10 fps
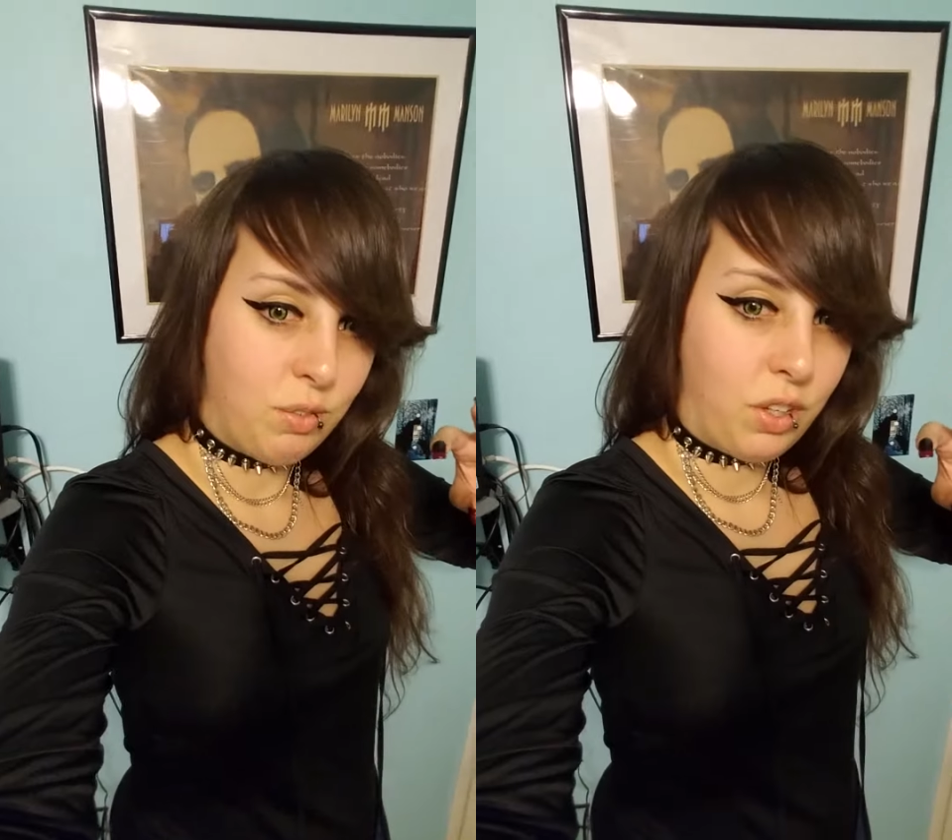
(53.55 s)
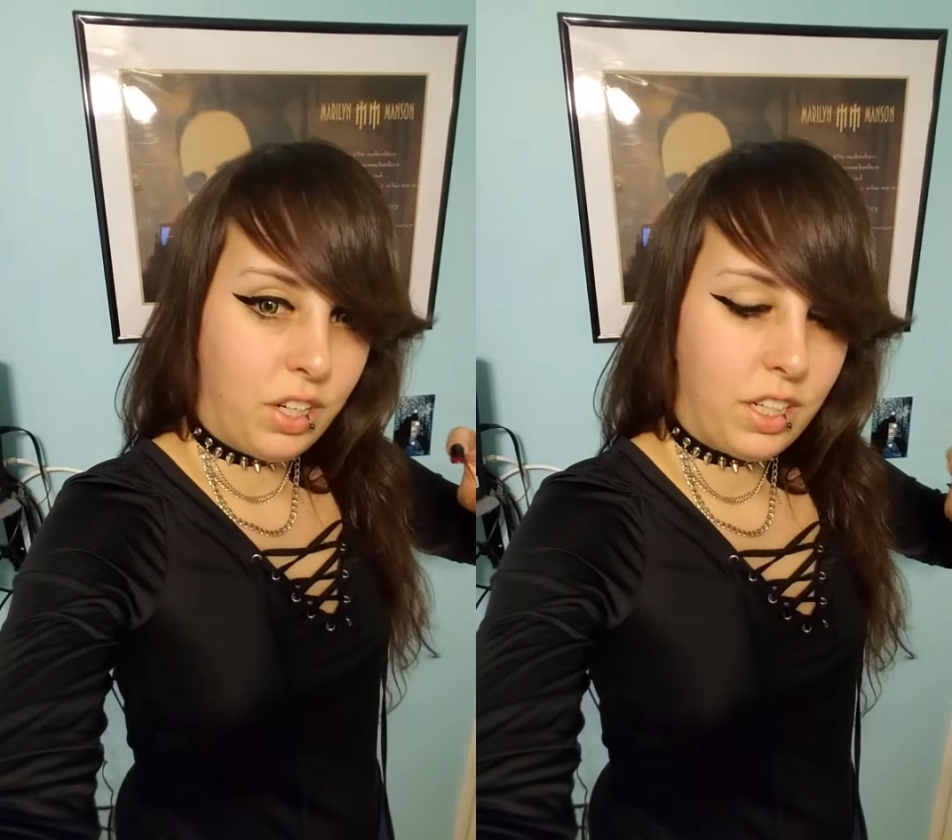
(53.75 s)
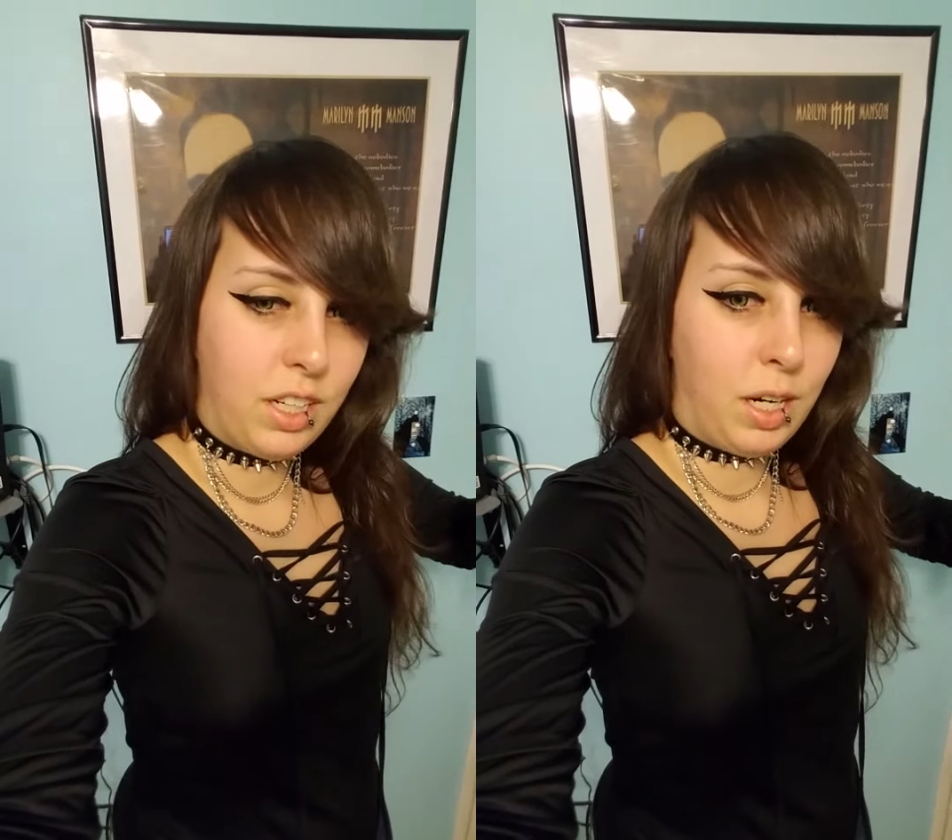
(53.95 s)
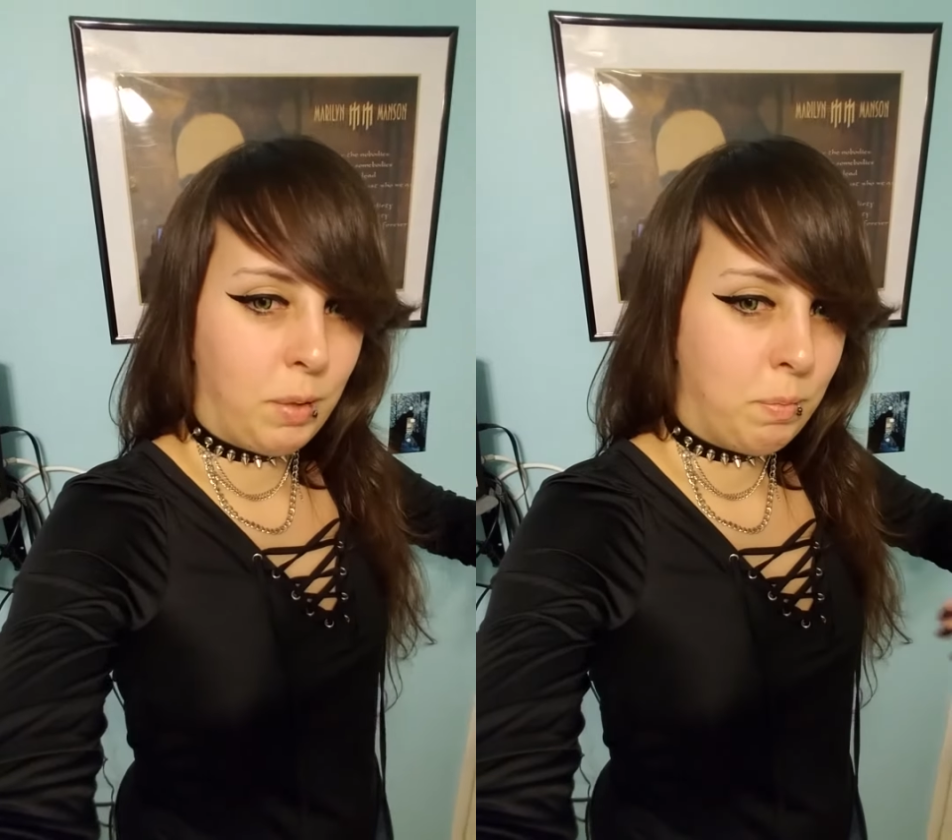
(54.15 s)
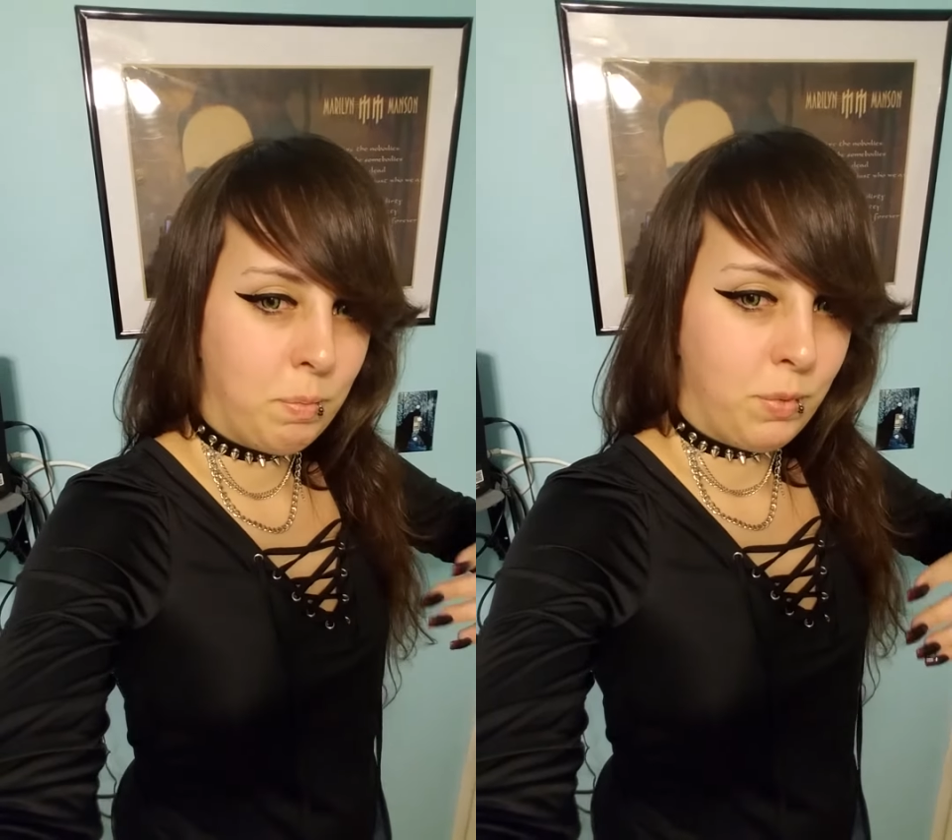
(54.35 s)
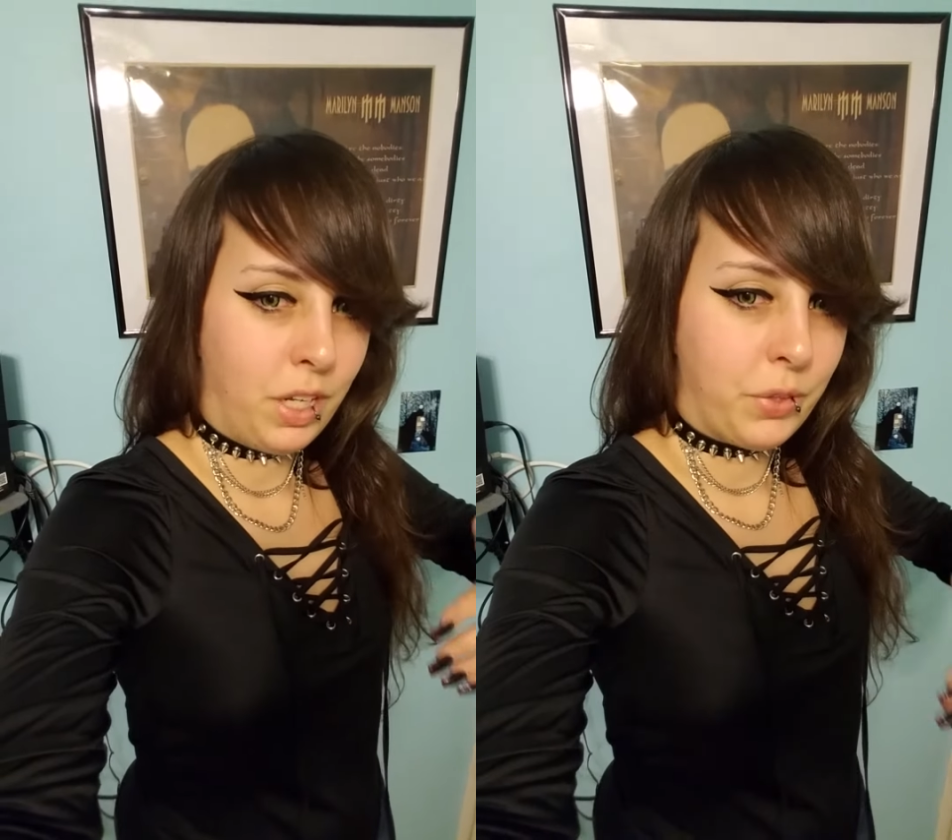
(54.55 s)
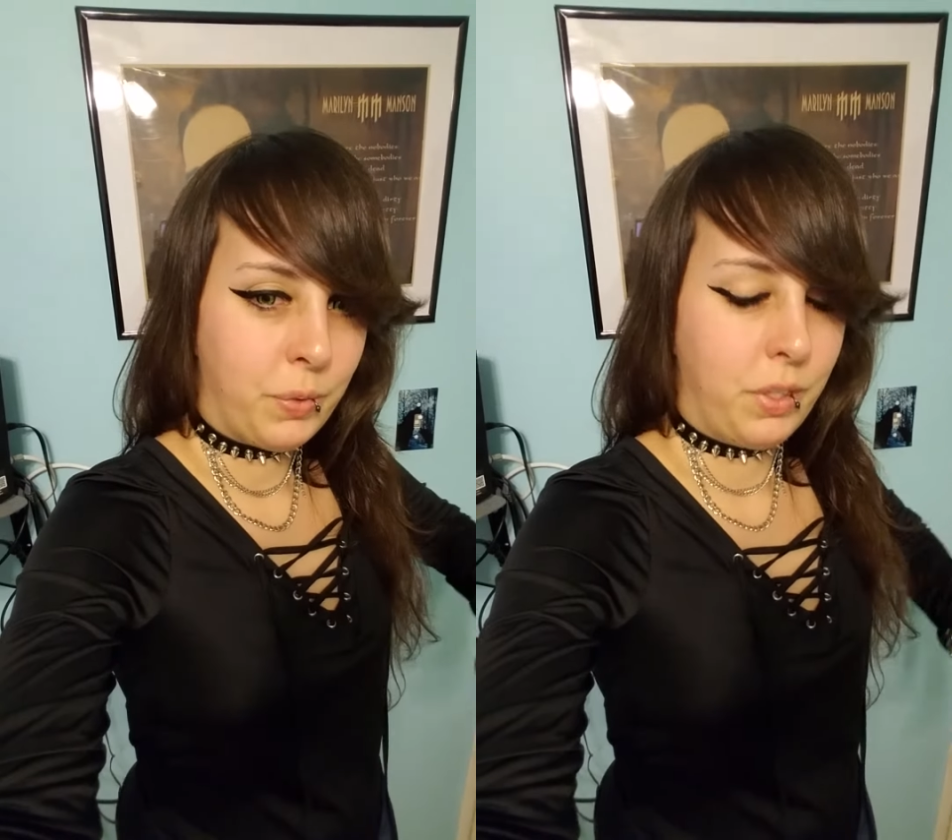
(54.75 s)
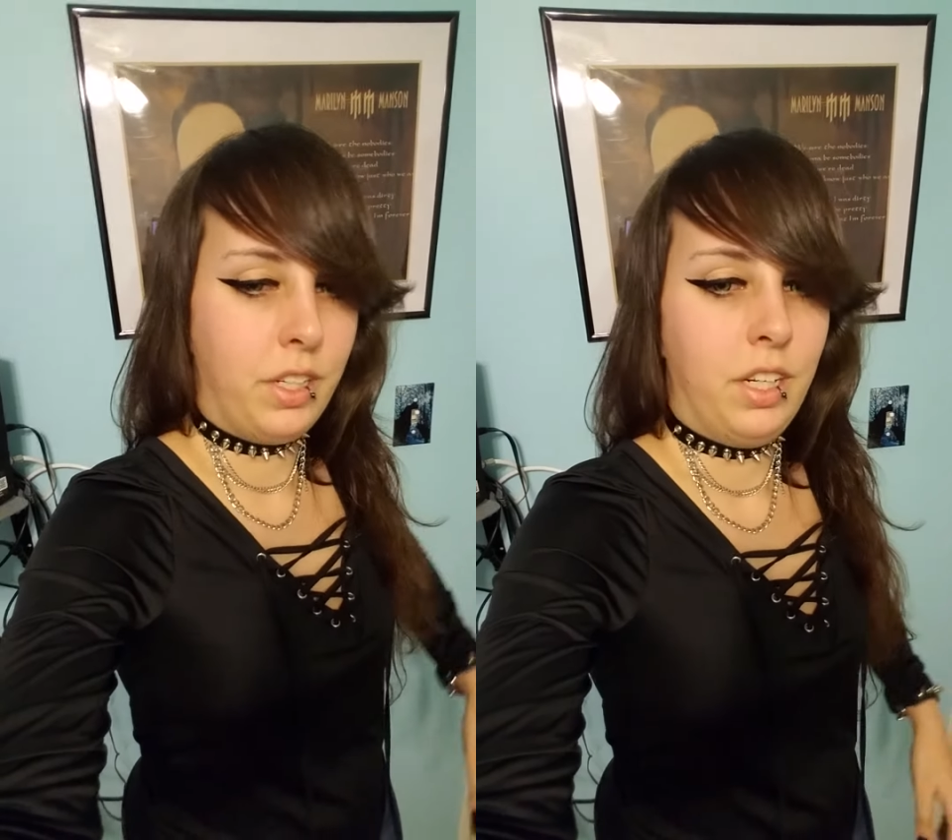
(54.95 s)
vlogger. I'm not the
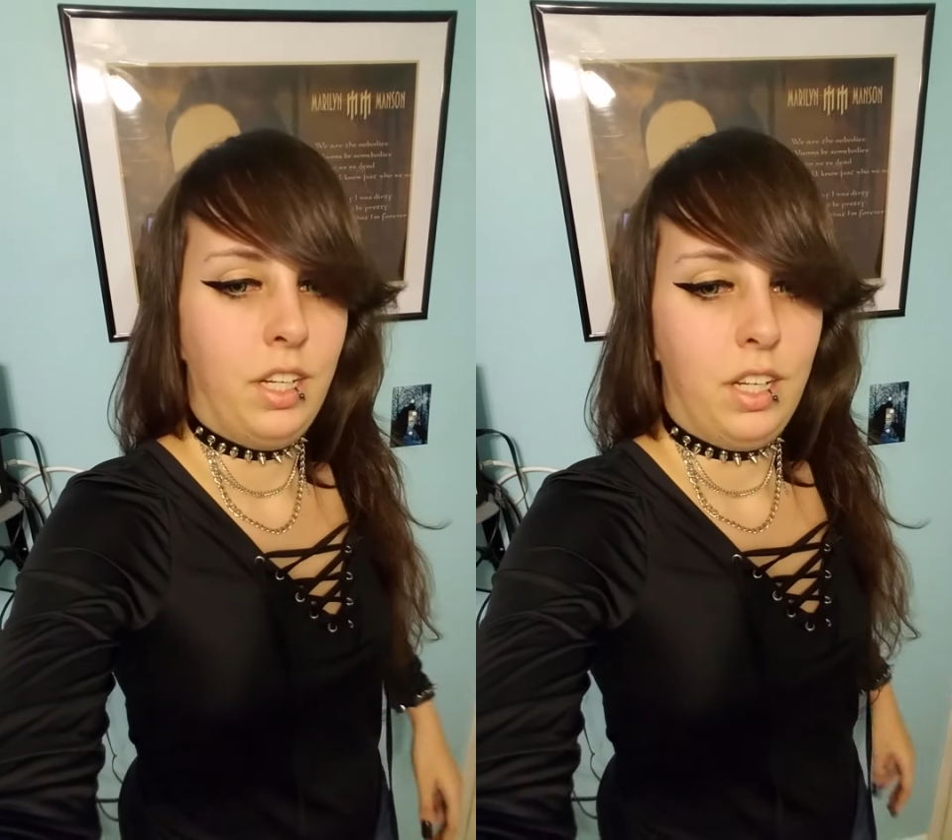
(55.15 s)
one.